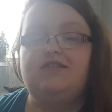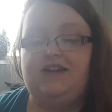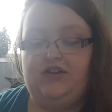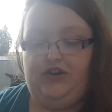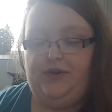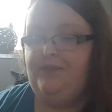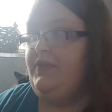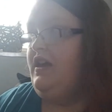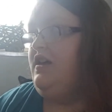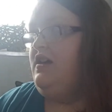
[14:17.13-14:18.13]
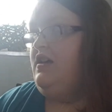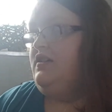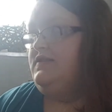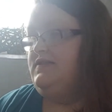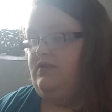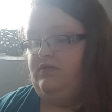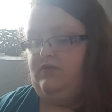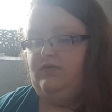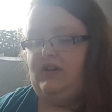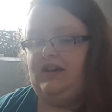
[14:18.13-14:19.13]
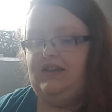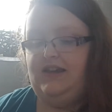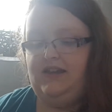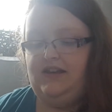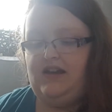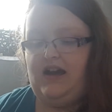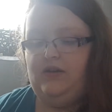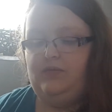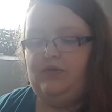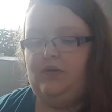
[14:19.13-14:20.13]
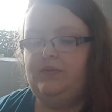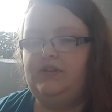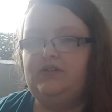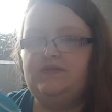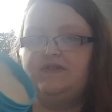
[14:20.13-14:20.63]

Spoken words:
thicker. So again, I would probably use